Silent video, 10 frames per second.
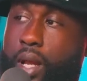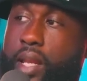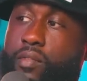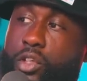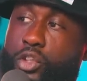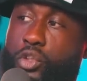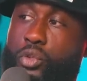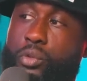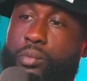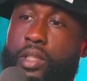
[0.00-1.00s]
I never
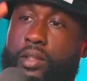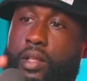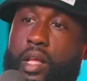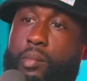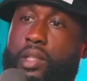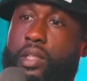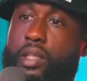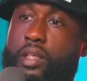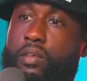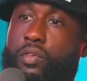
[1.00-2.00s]
assume that yeah. they
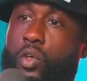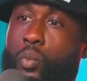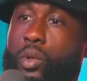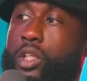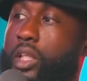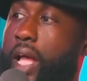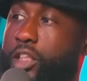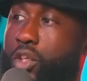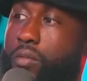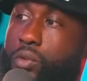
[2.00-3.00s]
believe what the
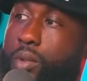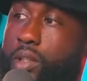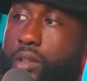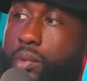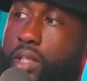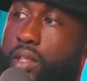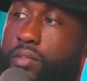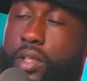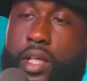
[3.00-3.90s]
last Jehovah's Witness believe. Yeah.